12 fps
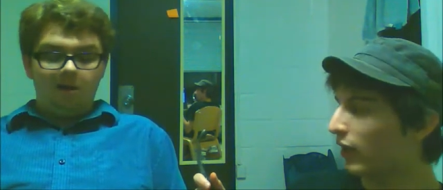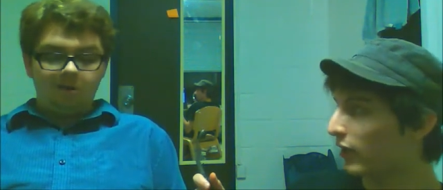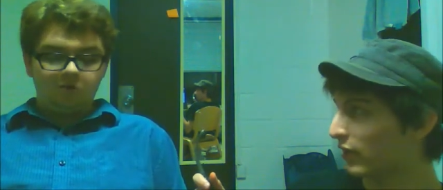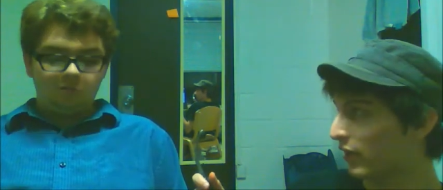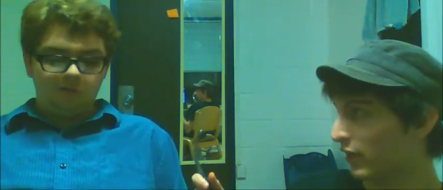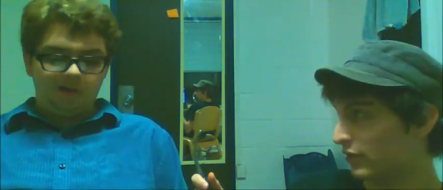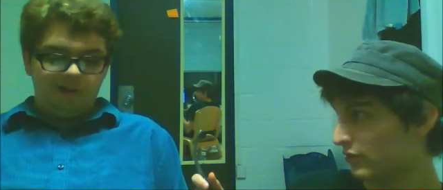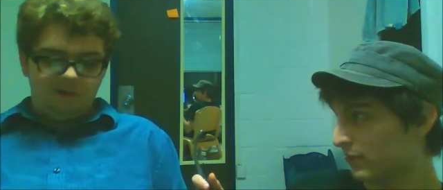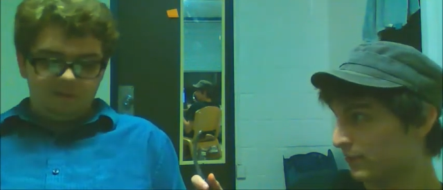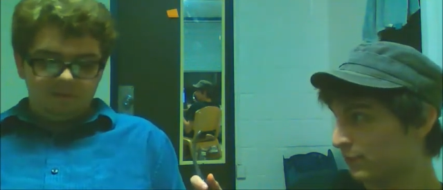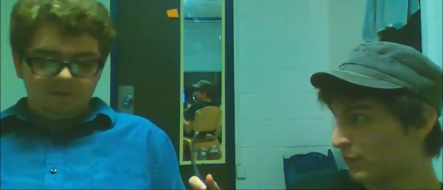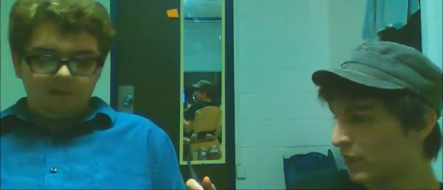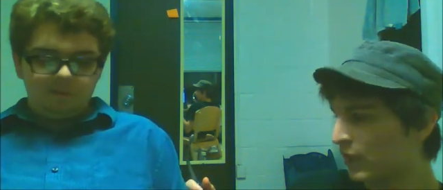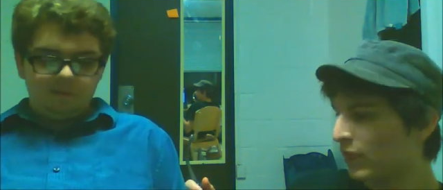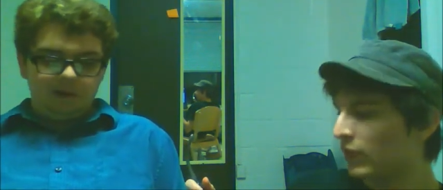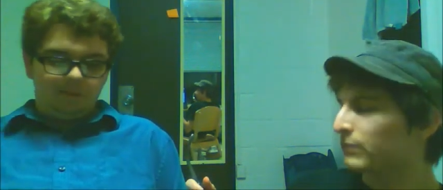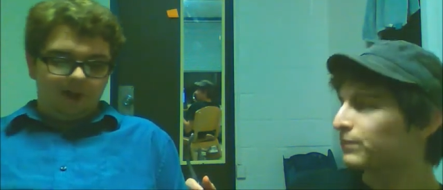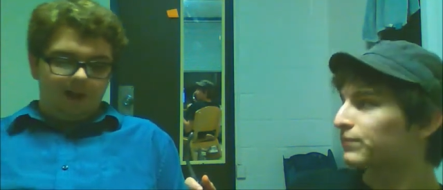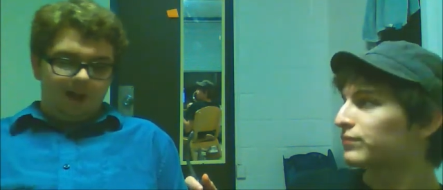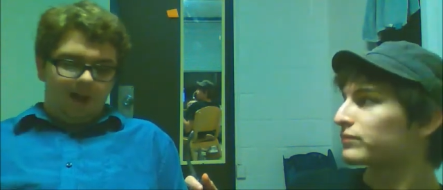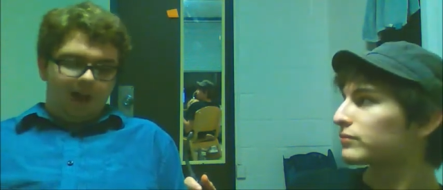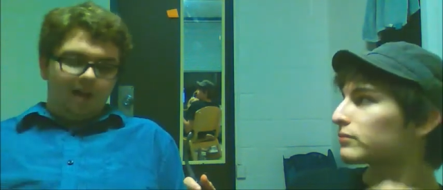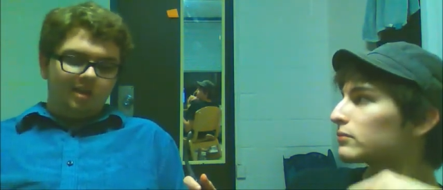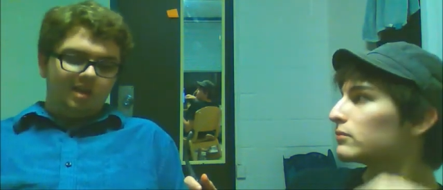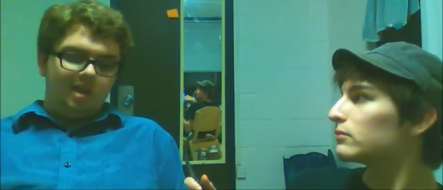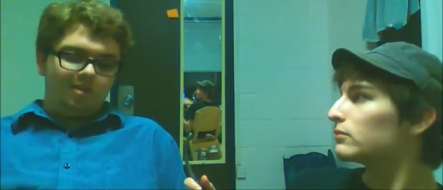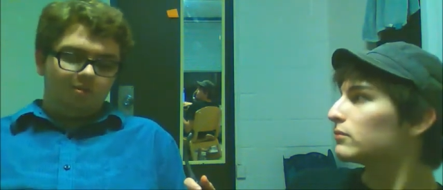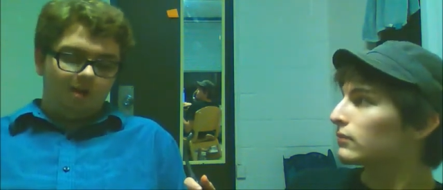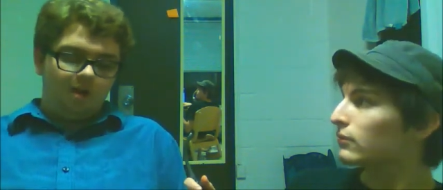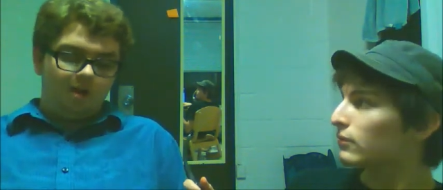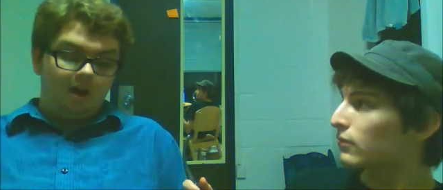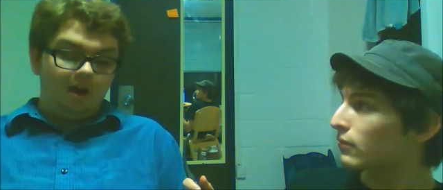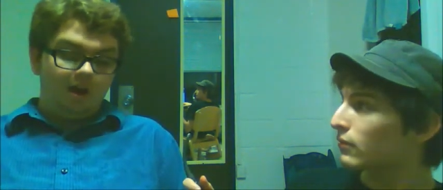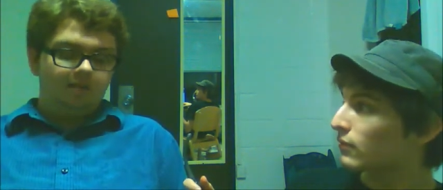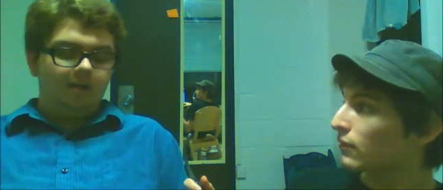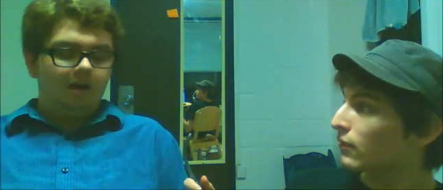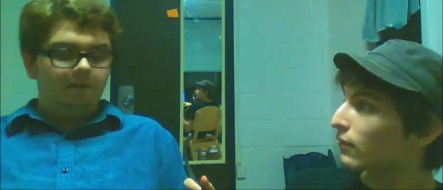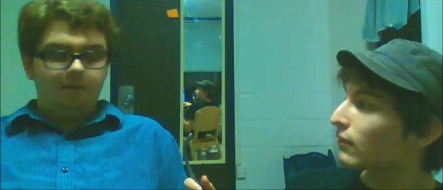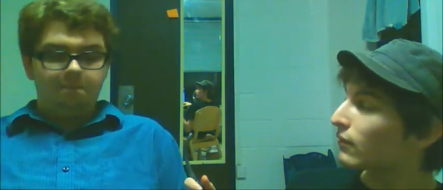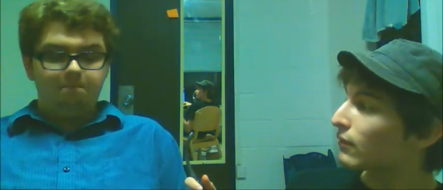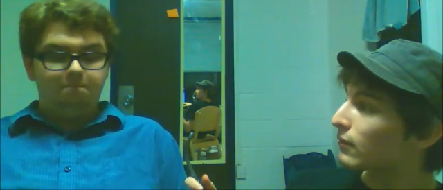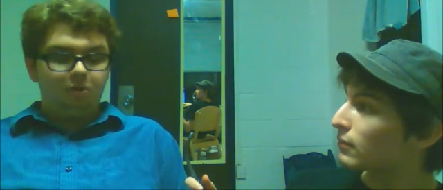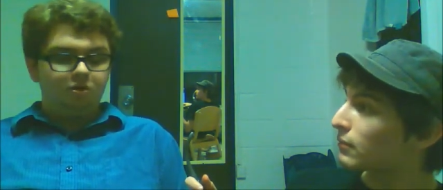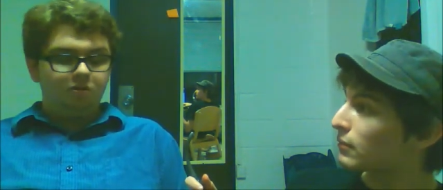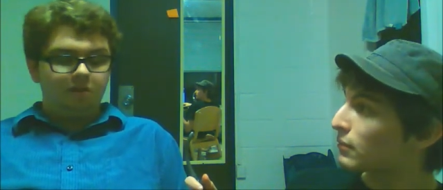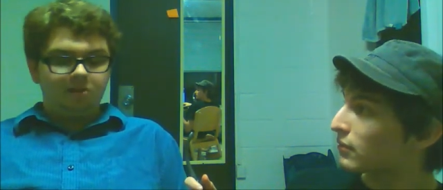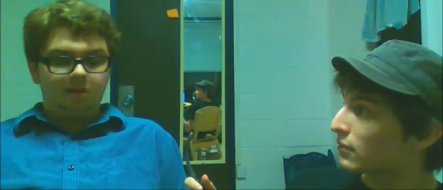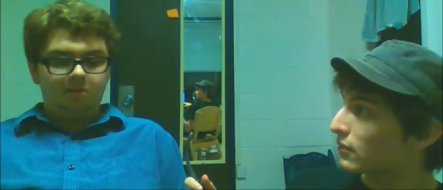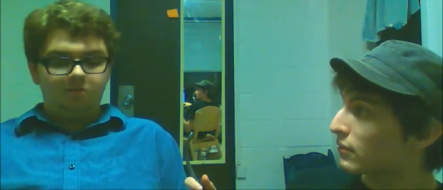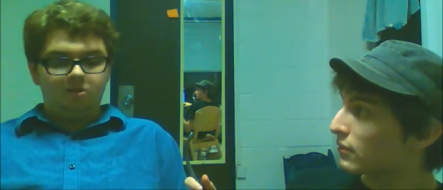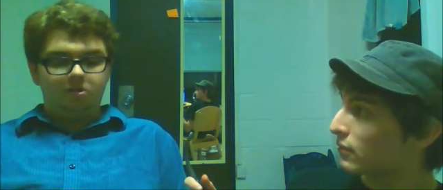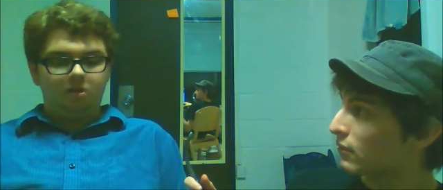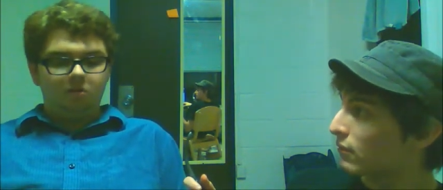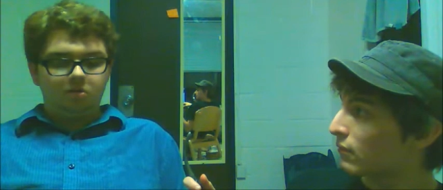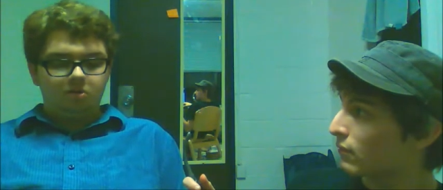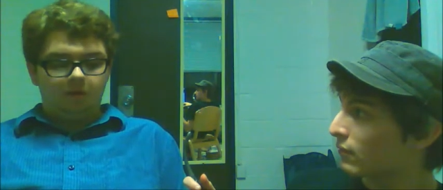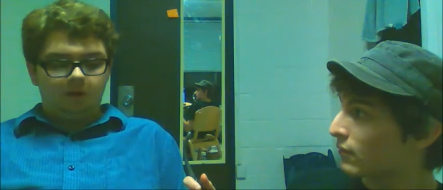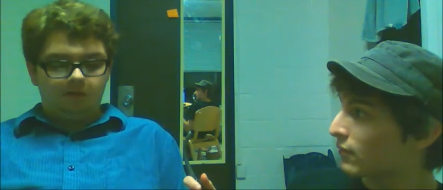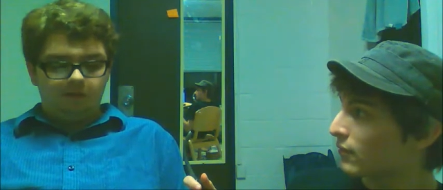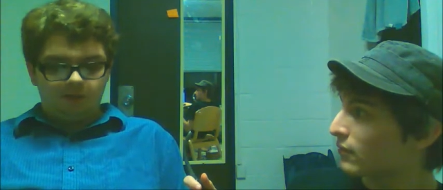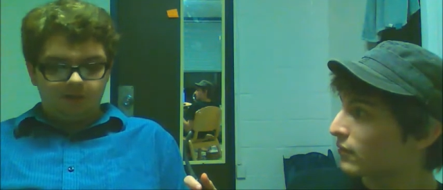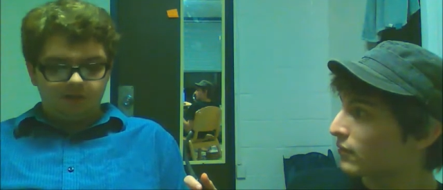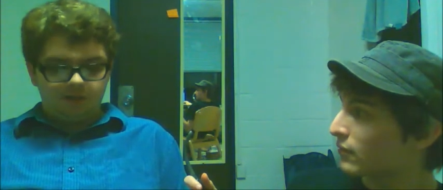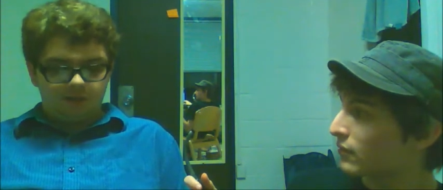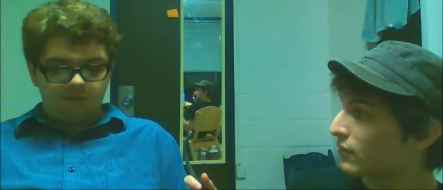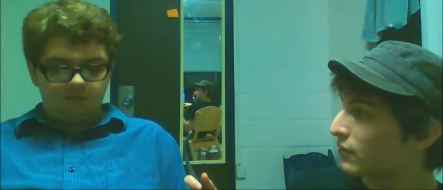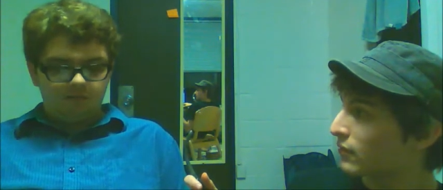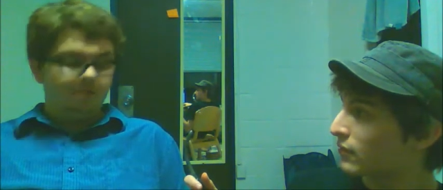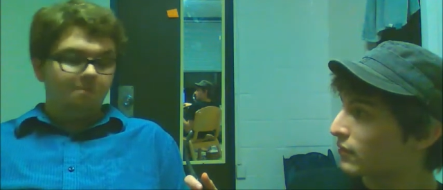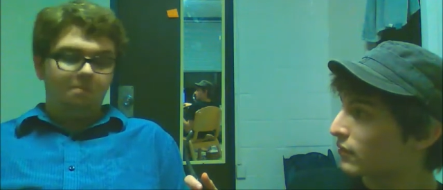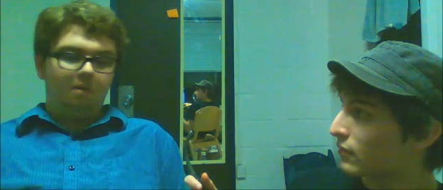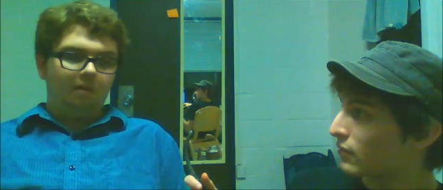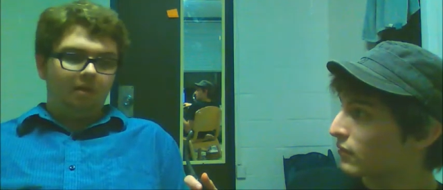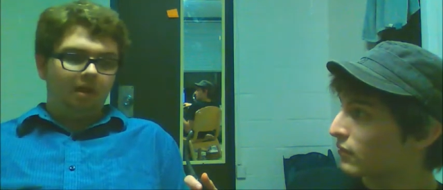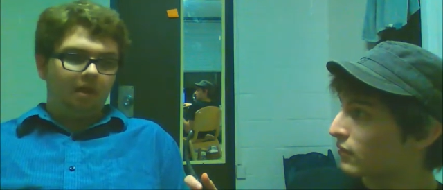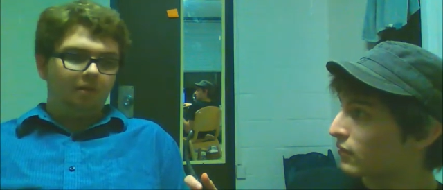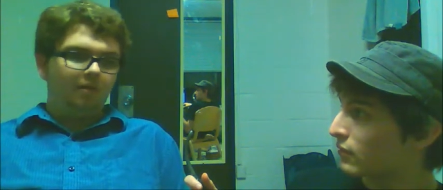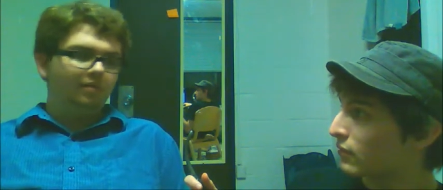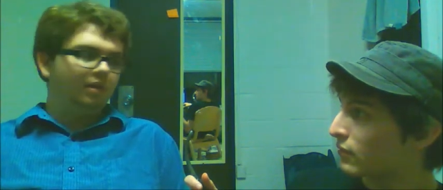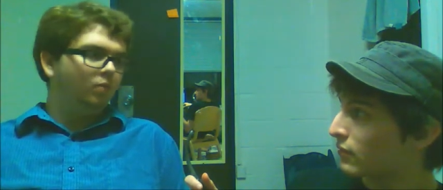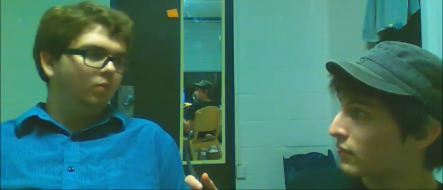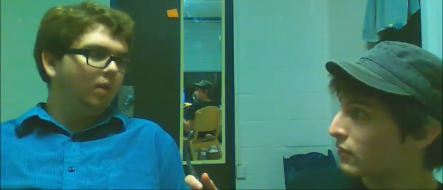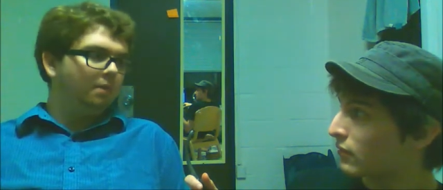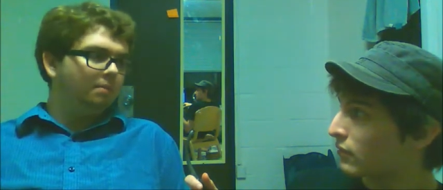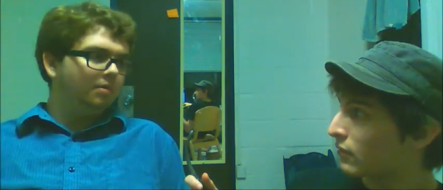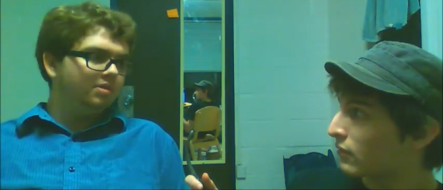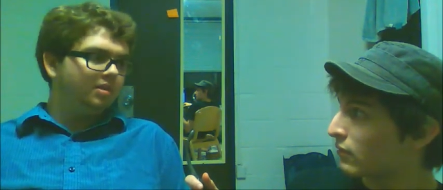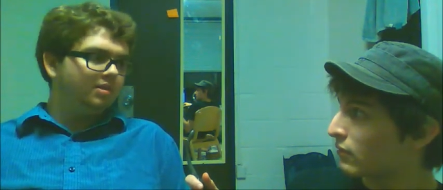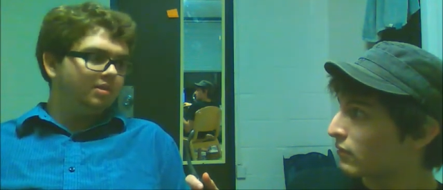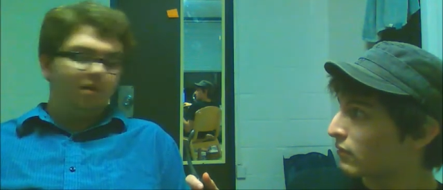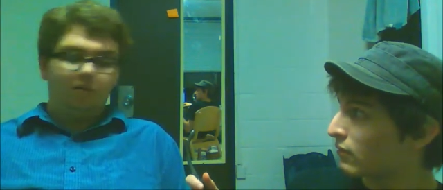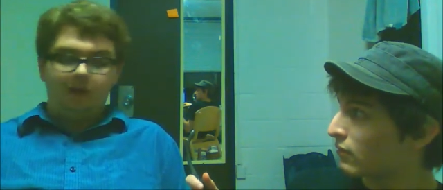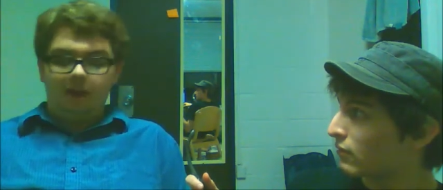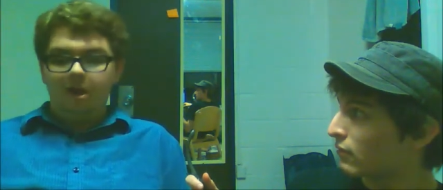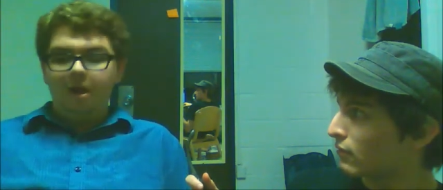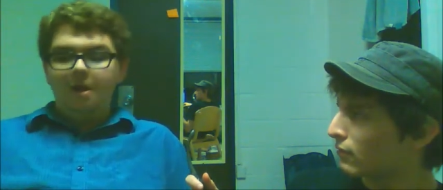Speaker 1: yes, yes. Rita. Played by Alexandra... Ale I'm going to butcher this. I'm so sorry for listening. Probably not. We have, like, one person listening. Okay.